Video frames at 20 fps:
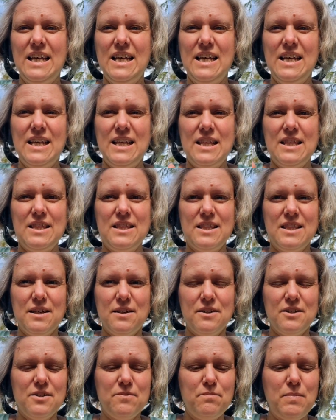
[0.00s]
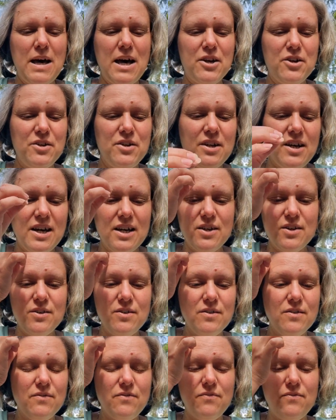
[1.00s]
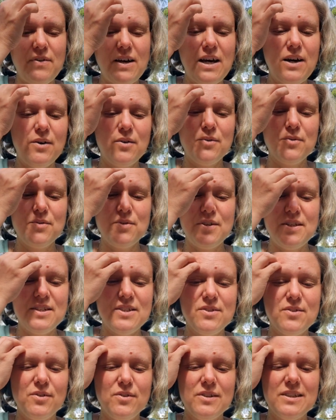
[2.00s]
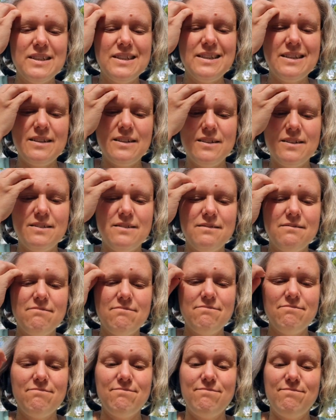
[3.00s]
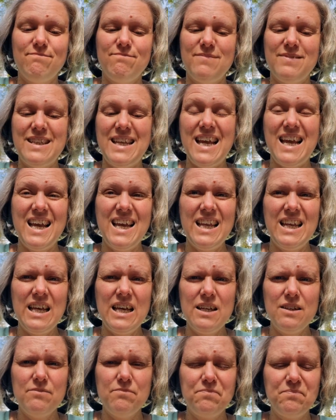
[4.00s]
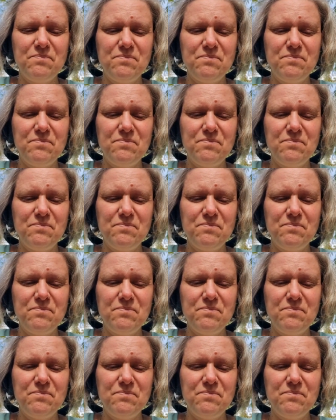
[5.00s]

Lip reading: the pattern I found is called Tejela